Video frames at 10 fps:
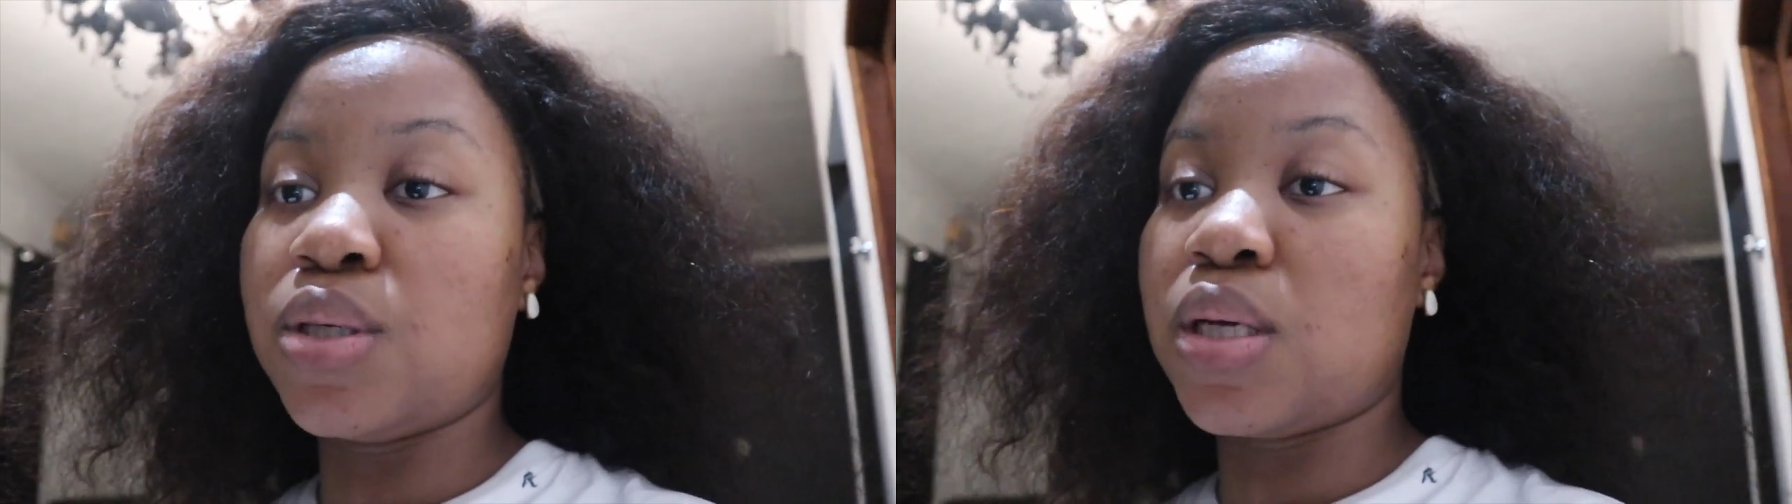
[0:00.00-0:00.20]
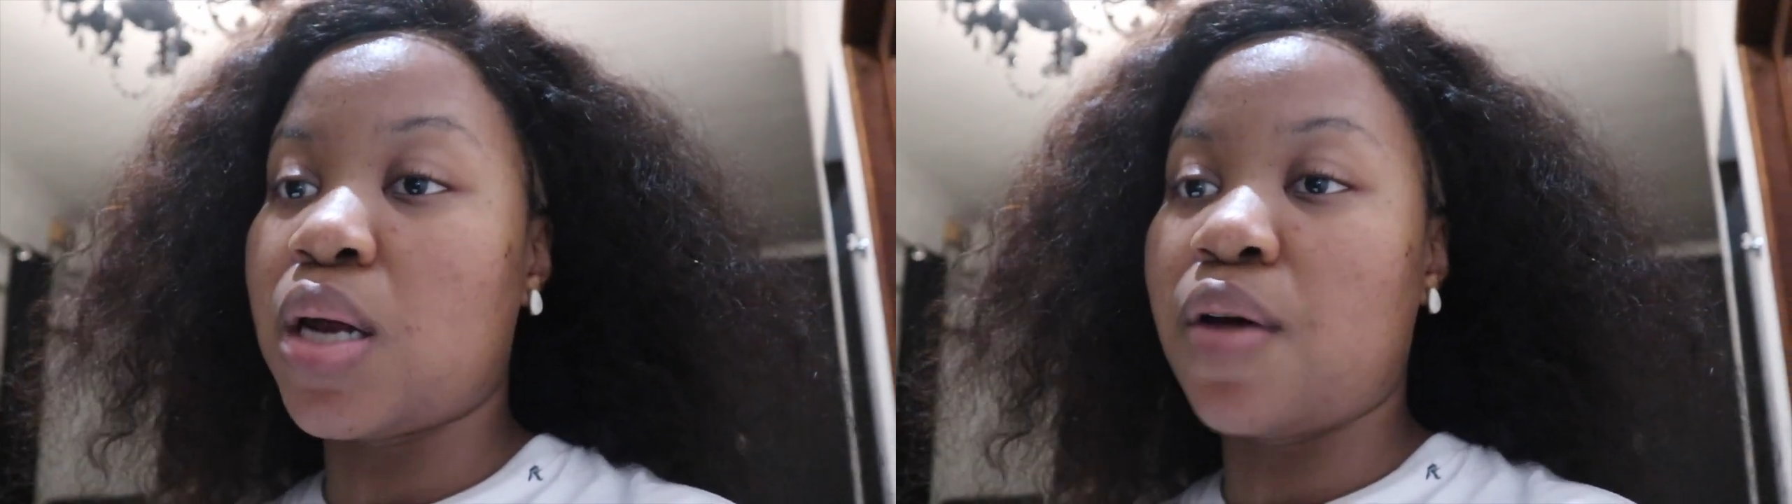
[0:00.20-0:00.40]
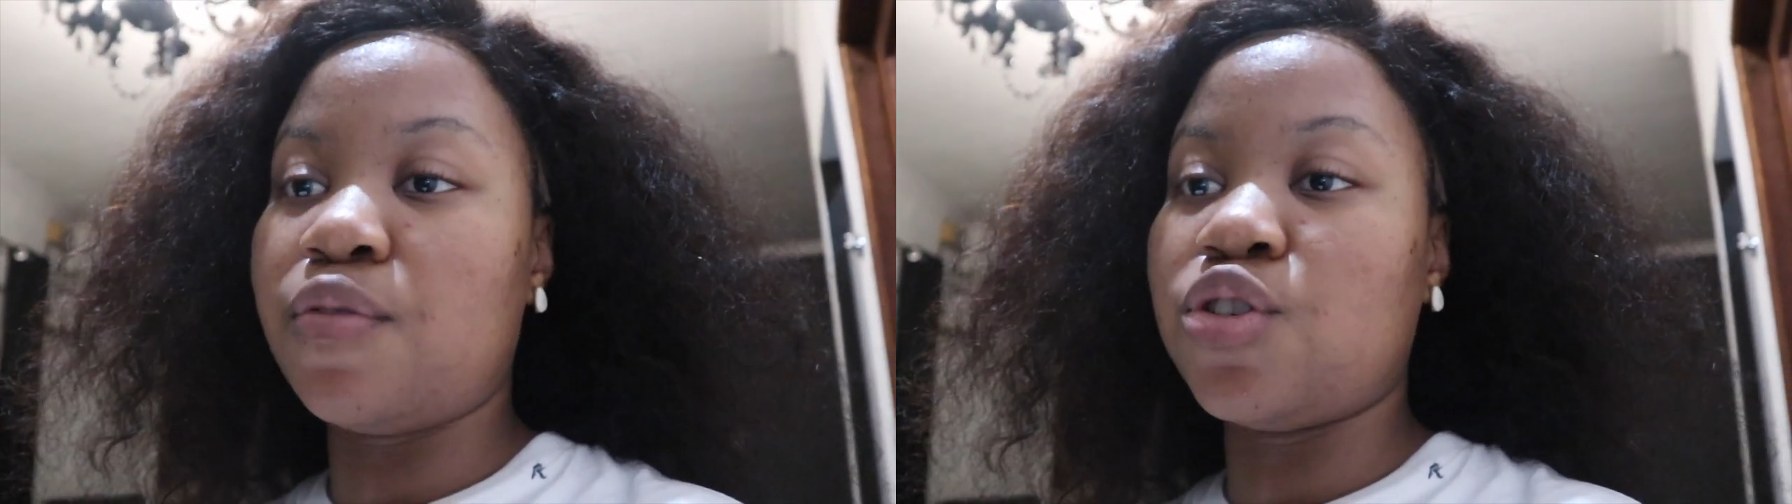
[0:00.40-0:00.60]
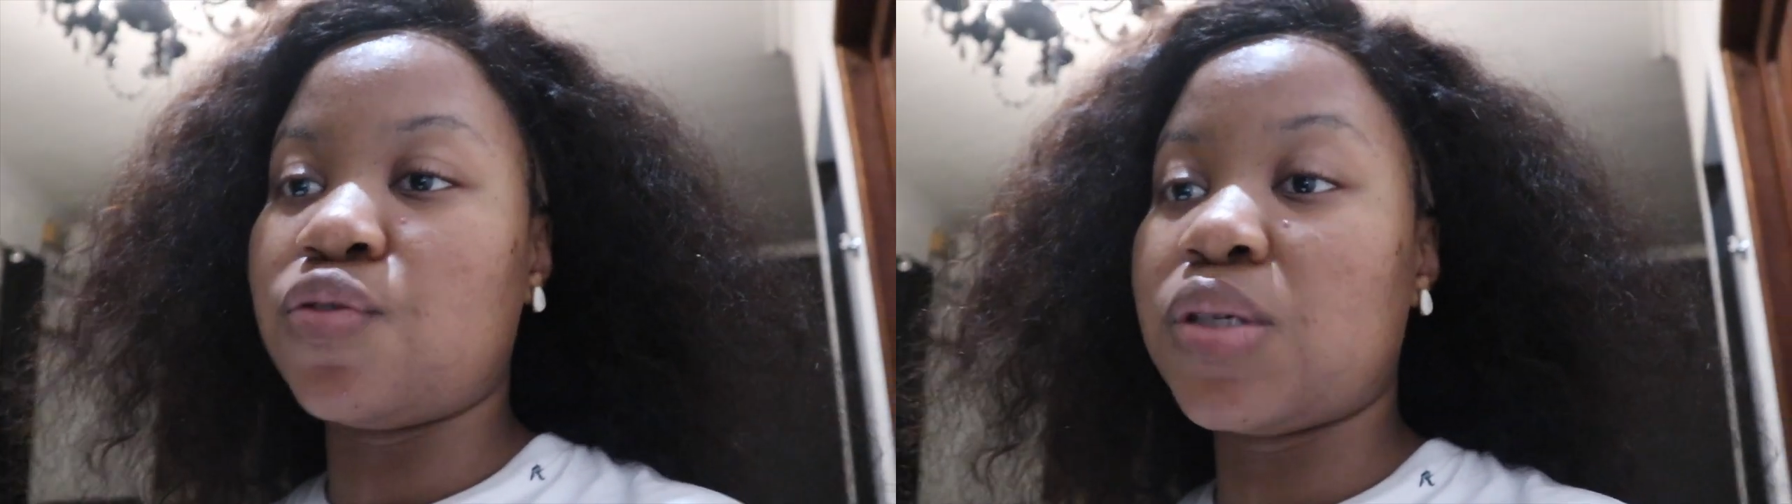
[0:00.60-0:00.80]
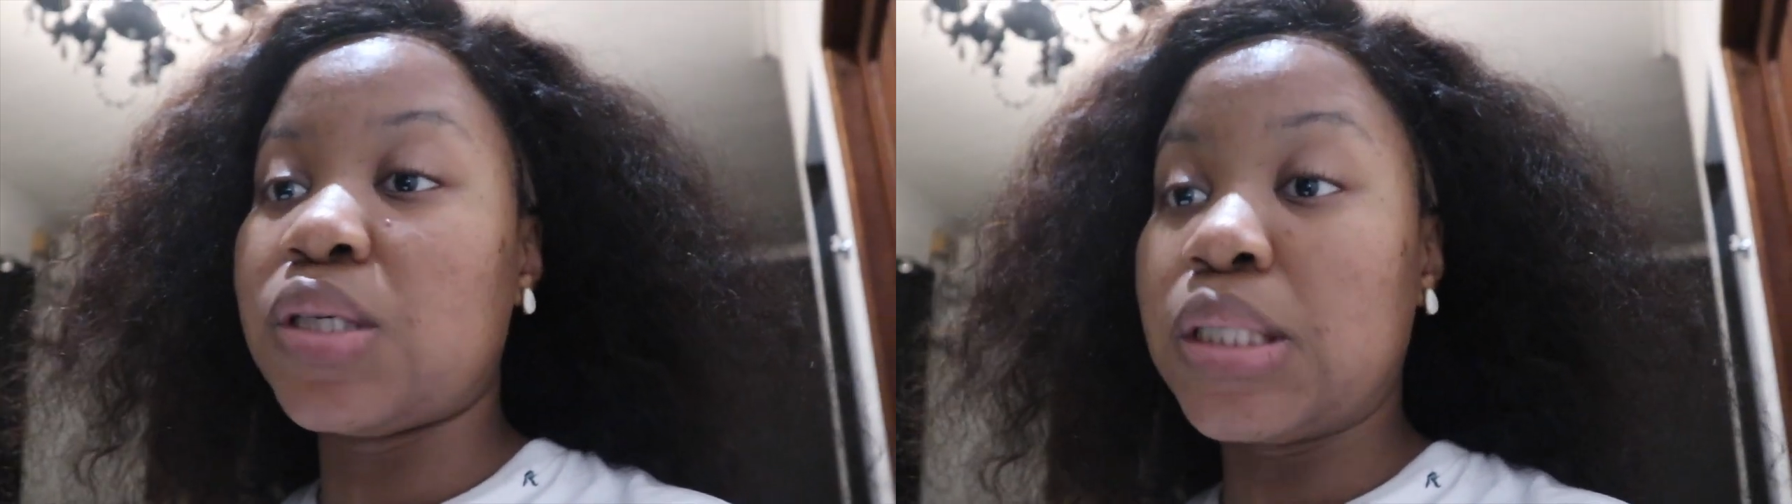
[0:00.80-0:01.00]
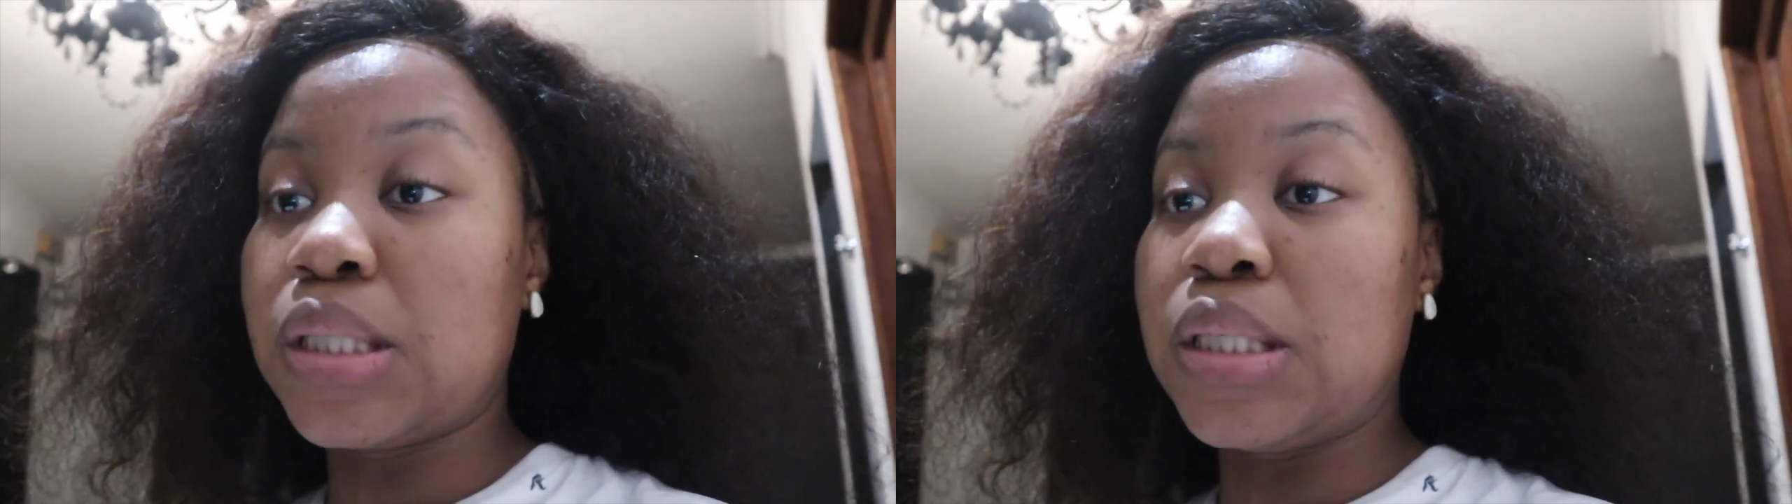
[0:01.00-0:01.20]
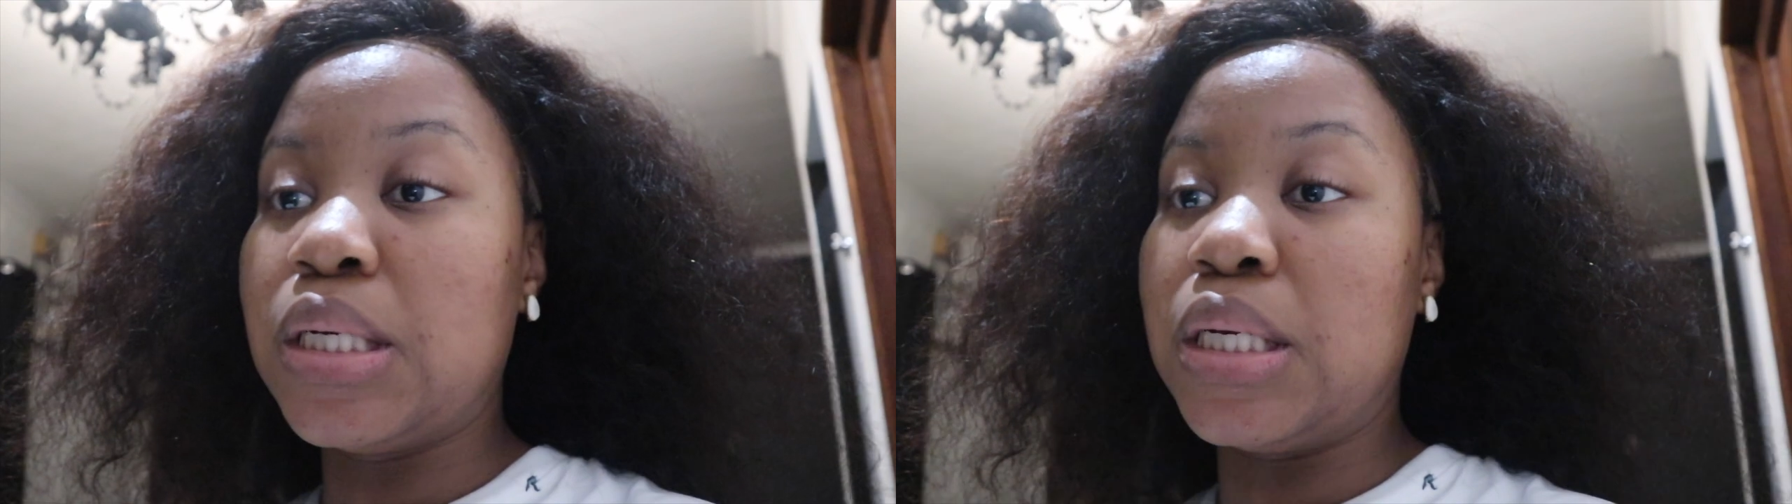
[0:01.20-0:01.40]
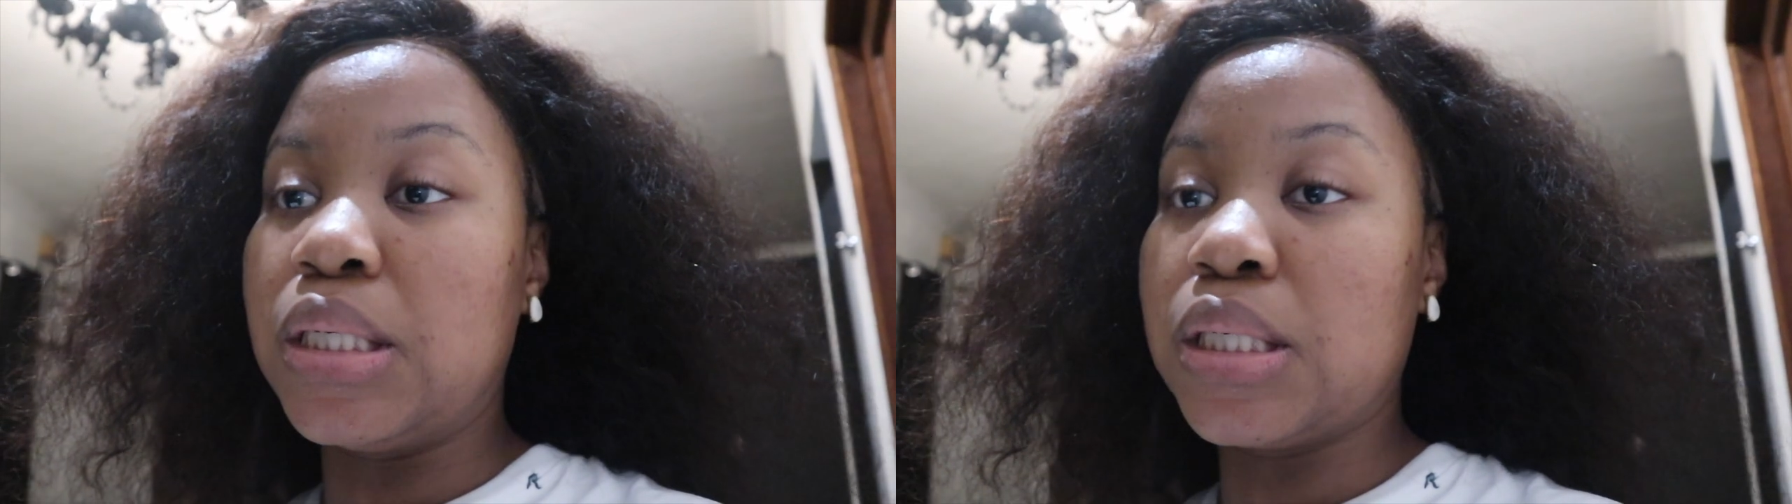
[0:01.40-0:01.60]
an average of
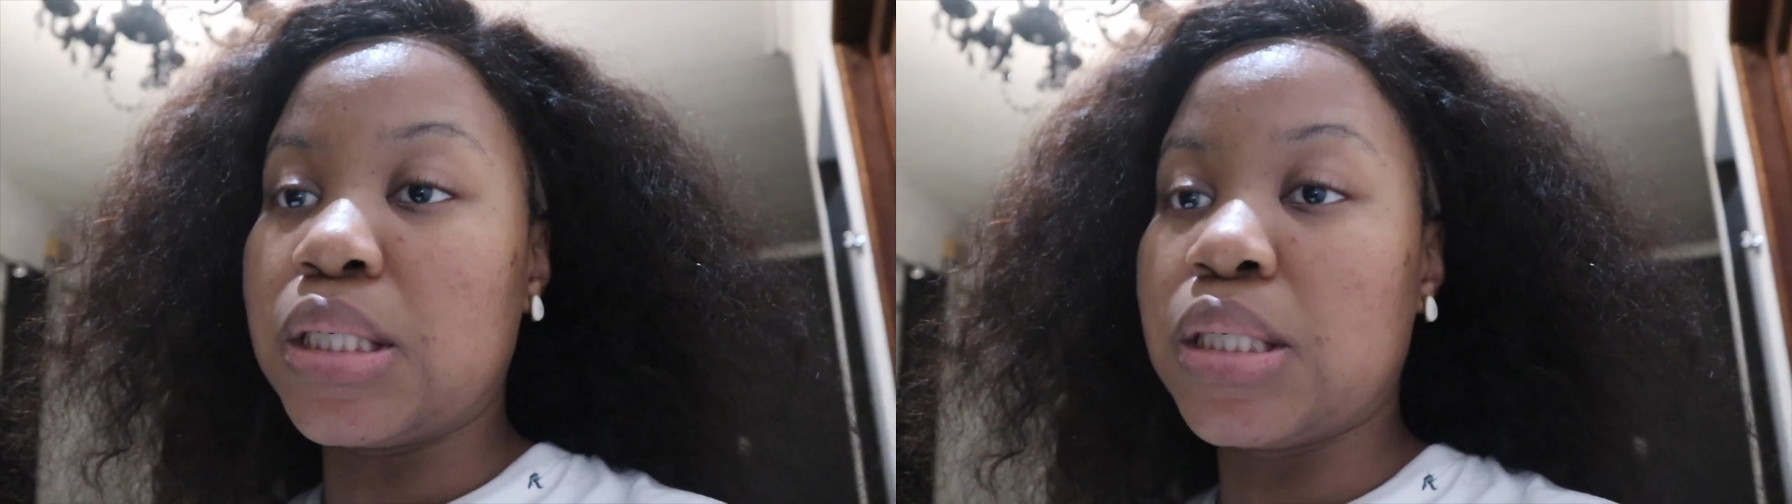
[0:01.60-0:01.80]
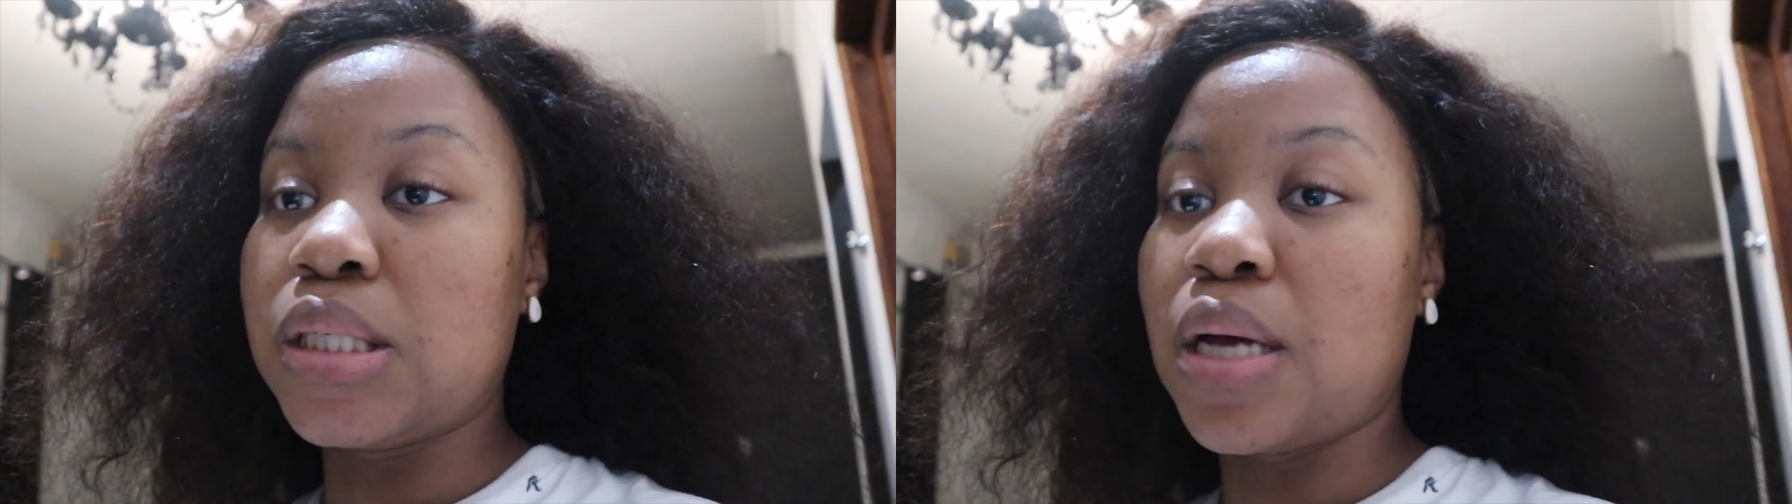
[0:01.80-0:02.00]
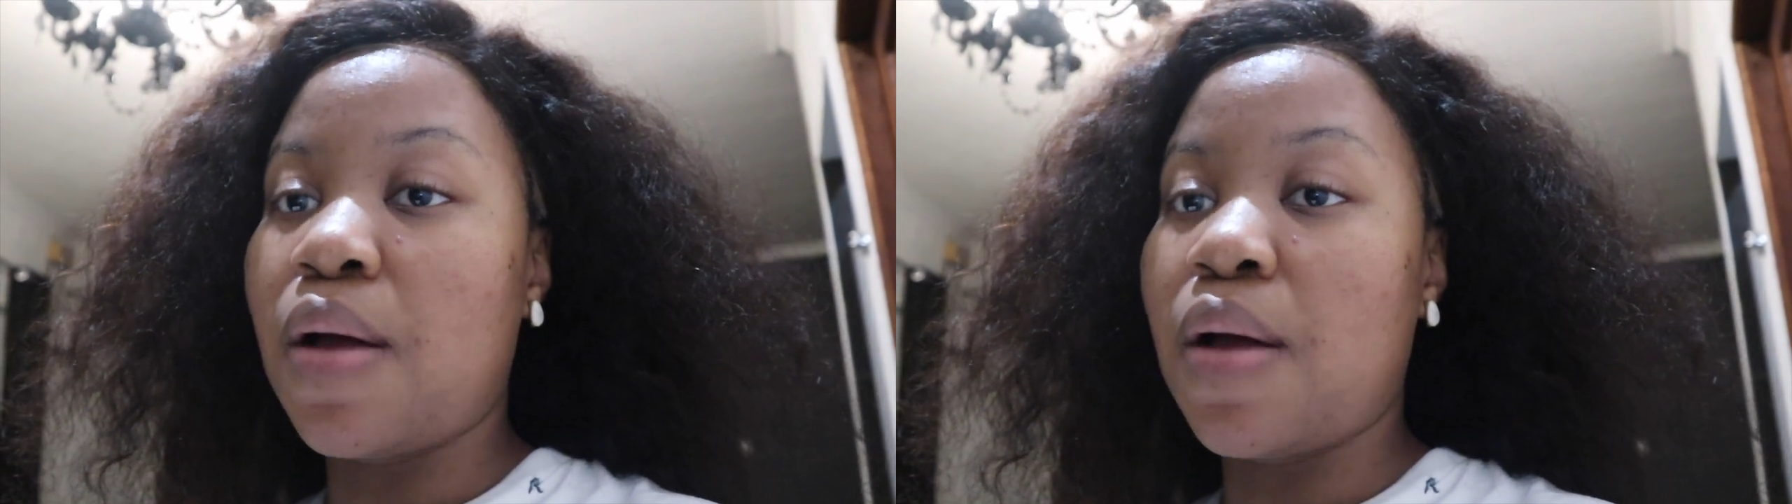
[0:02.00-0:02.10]
60 liters